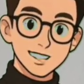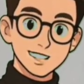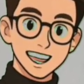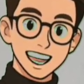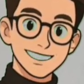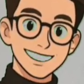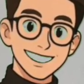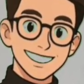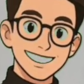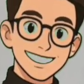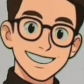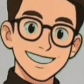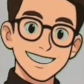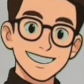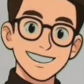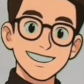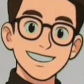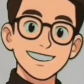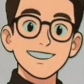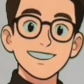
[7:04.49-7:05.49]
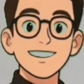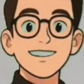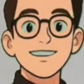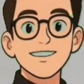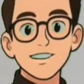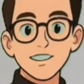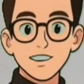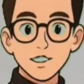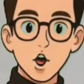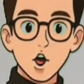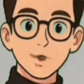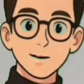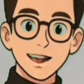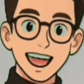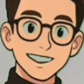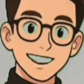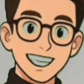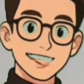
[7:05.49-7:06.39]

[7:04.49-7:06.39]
X max y X